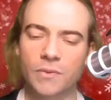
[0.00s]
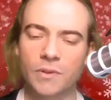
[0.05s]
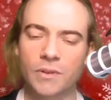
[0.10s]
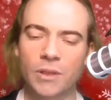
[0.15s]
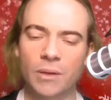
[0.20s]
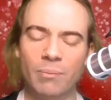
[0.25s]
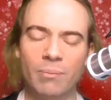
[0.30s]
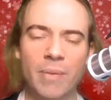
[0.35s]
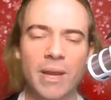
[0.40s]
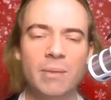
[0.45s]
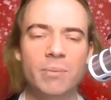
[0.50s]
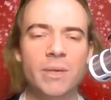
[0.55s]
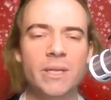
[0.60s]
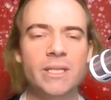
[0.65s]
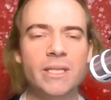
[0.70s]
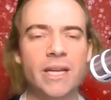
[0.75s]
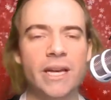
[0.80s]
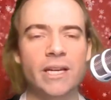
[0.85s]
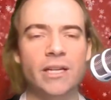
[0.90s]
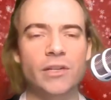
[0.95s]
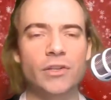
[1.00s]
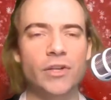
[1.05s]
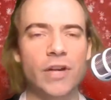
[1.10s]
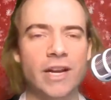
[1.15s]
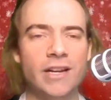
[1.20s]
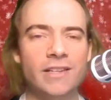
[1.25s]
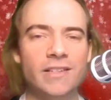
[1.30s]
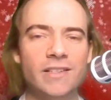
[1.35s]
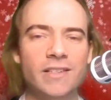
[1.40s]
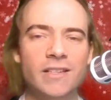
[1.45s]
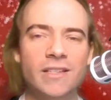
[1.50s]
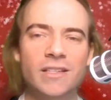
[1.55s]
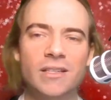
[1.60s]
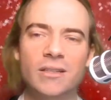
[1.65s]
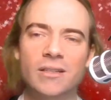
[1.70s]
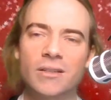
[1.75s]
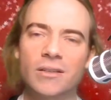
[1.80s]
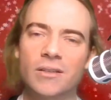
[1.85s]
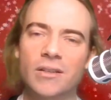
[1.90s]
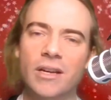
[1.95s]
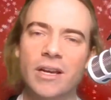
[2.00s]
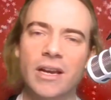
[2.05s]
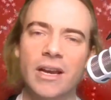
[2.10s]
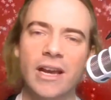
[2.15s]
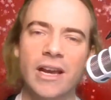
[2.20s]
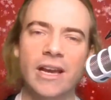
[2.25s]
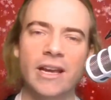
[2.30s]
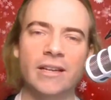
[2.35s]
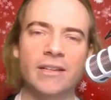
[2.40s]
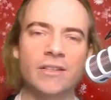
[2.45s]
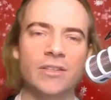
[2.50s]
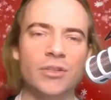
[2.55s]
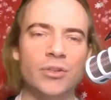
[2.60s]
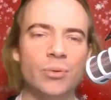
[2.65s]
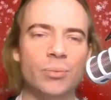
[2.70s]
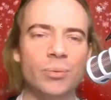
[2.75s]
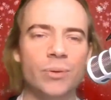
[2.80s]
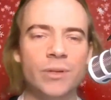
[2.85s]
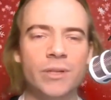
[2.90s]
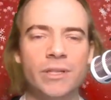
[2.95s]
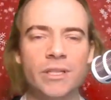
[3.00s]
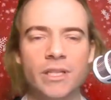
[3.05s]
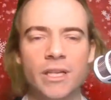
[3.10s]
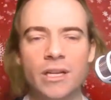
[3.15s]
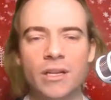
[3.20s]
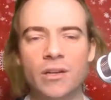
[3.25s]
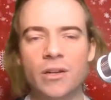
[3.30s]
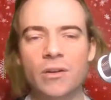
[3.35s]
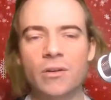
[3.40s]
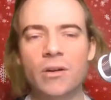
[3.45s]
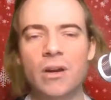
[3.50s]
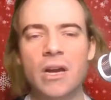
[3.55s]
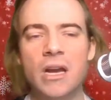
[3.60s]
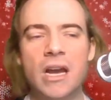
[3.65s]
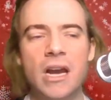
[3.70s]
Maybe Sega Genesis and Super Nintendo.